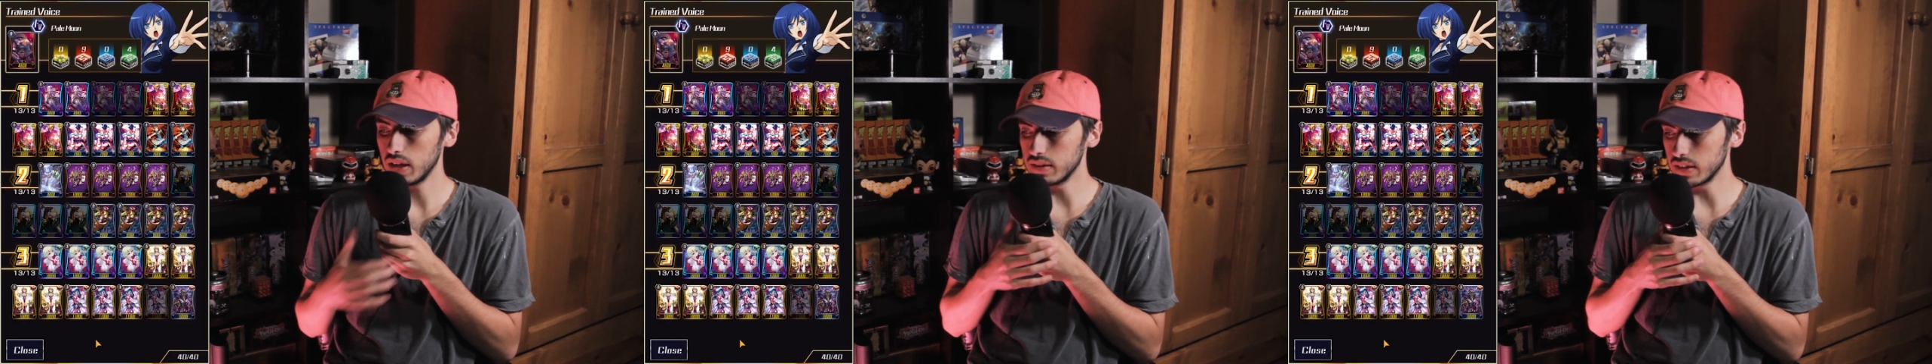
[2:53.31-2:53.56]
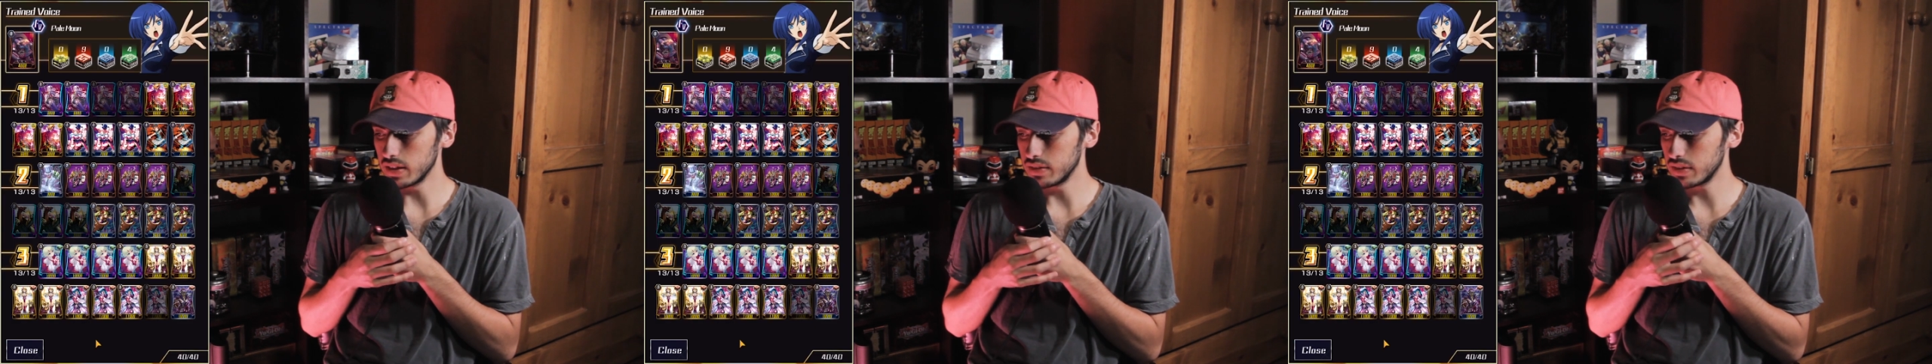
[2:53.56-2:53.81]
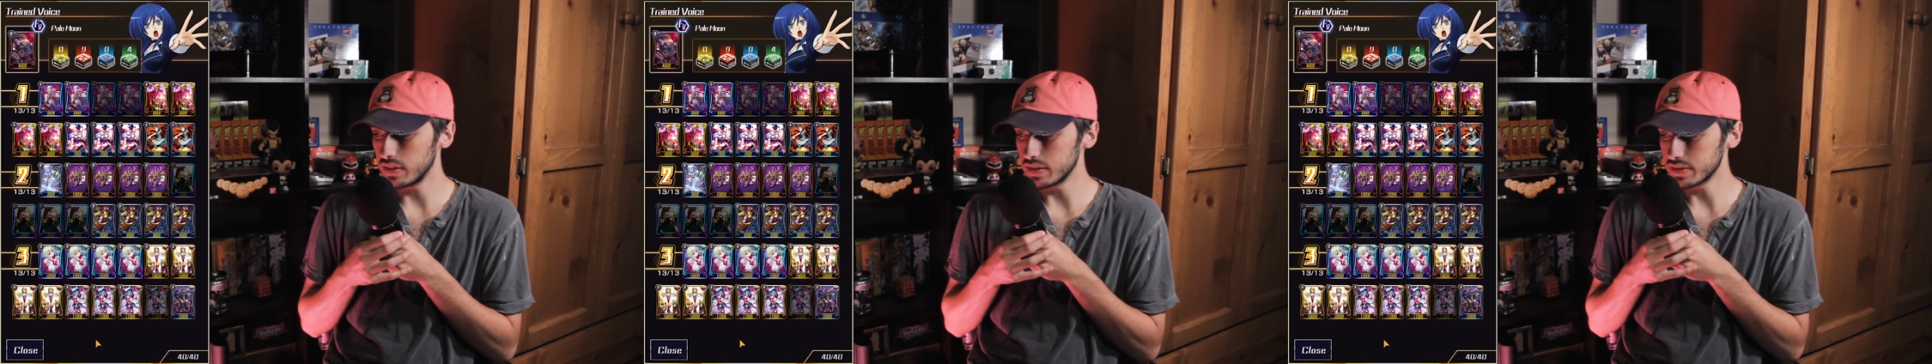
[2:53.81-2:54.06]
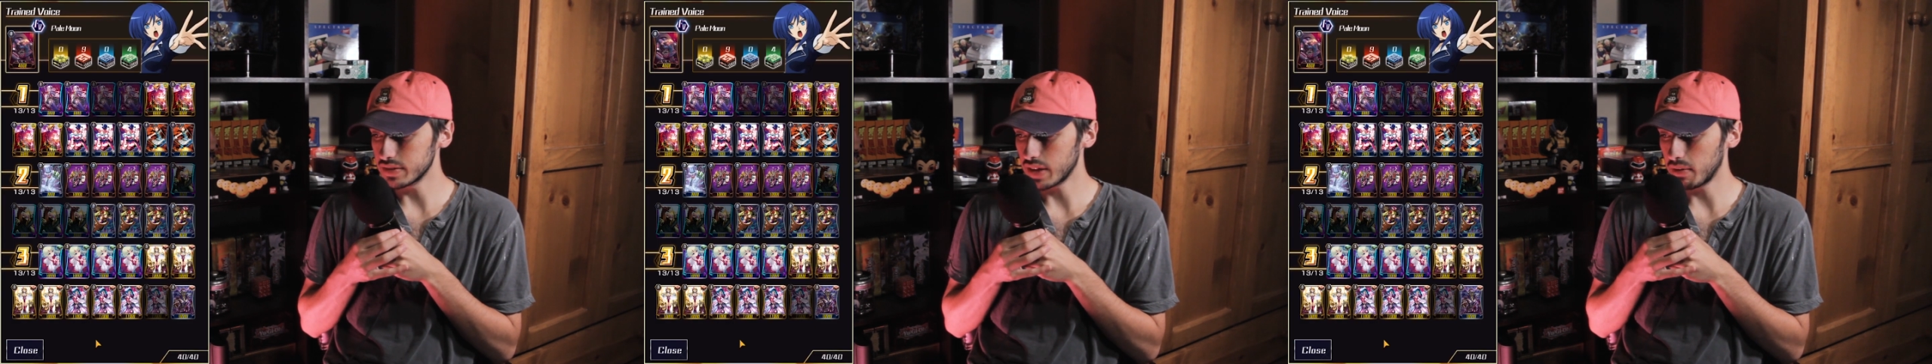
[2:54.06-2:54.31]
In the end,
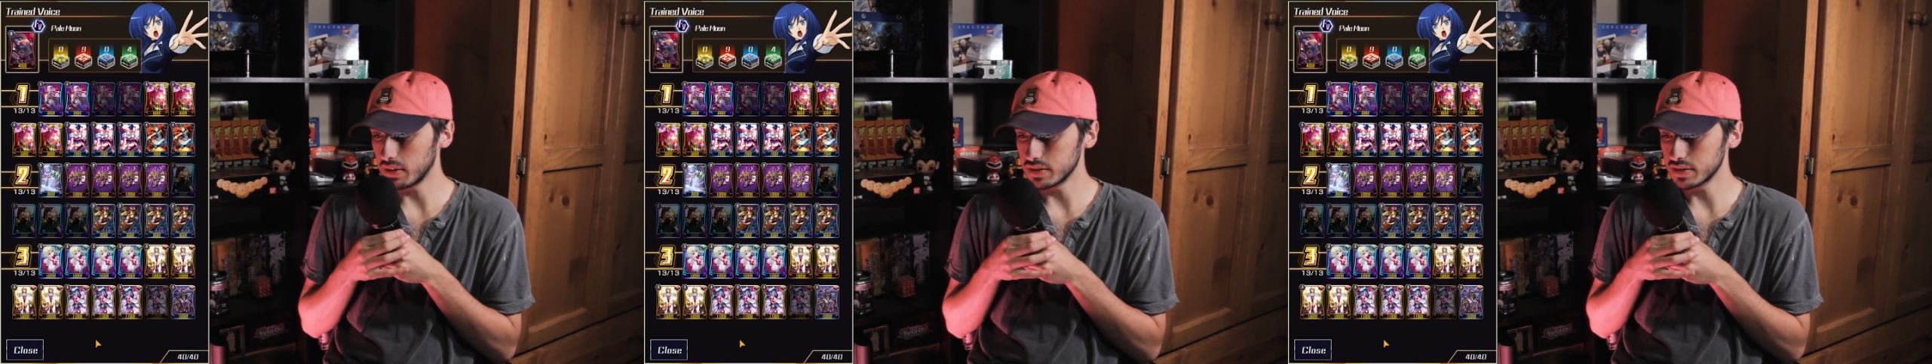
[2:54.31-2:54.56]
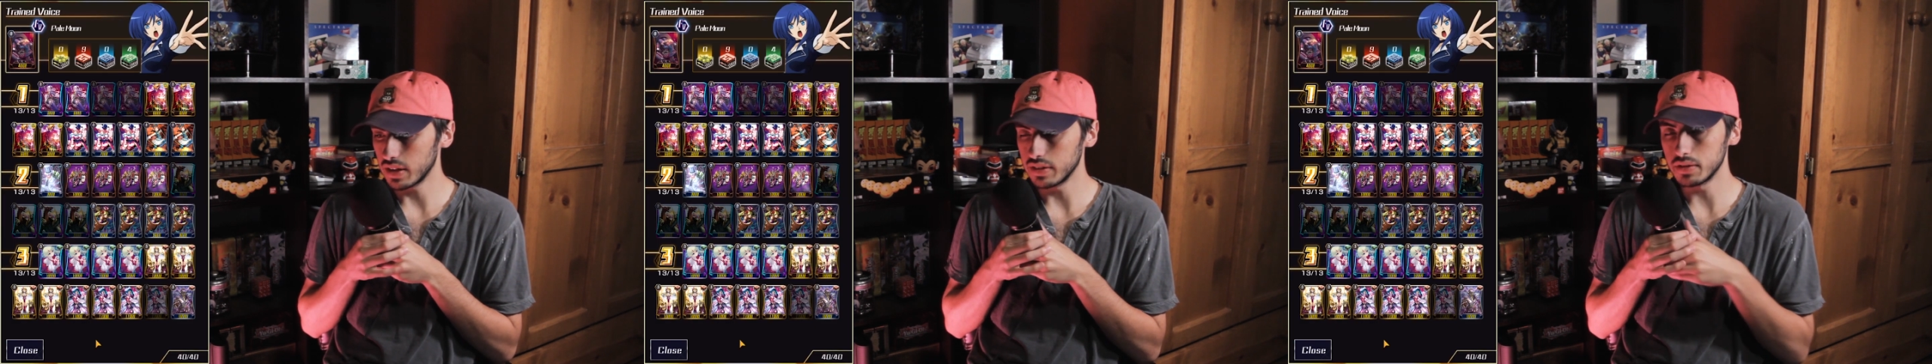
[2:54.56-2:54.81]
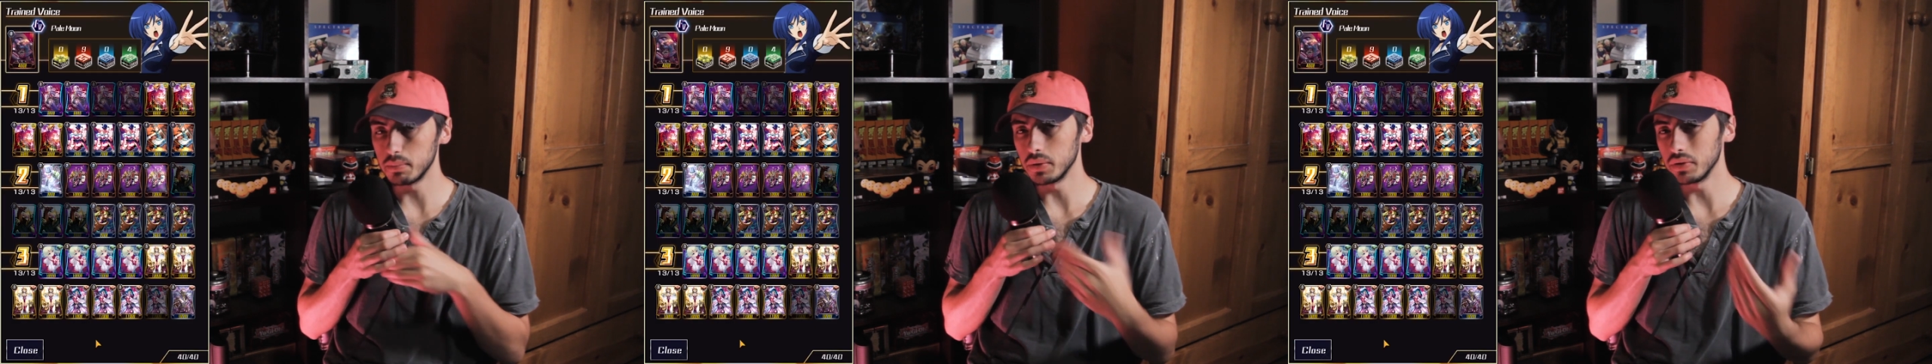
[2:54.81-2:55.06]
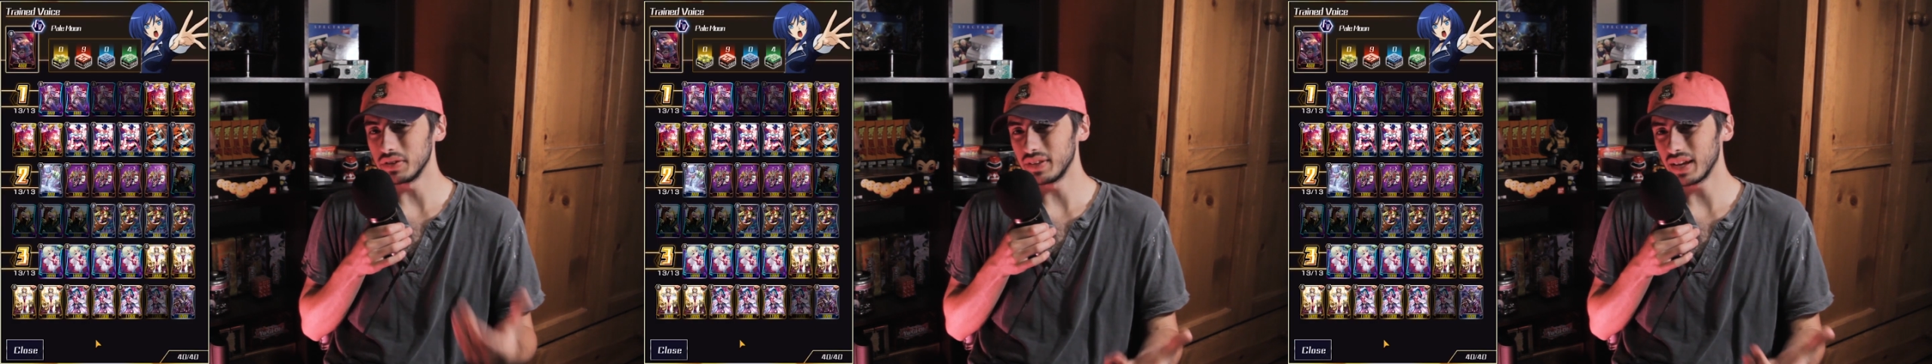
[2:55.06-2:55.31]
this is how I decided to
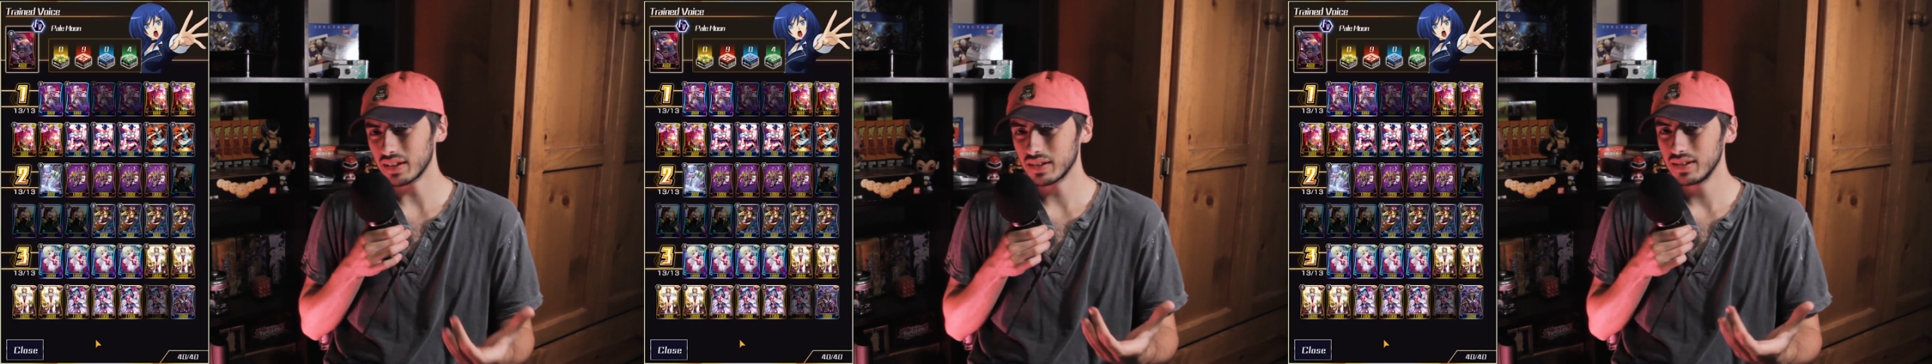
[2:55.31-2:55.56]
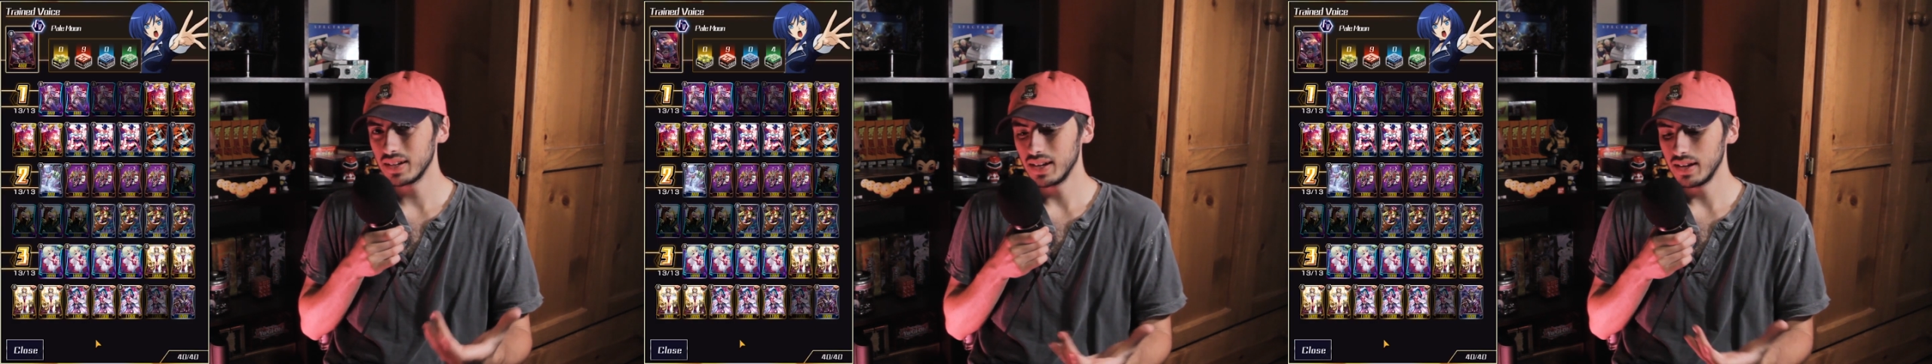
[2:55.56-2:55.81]
build the deck.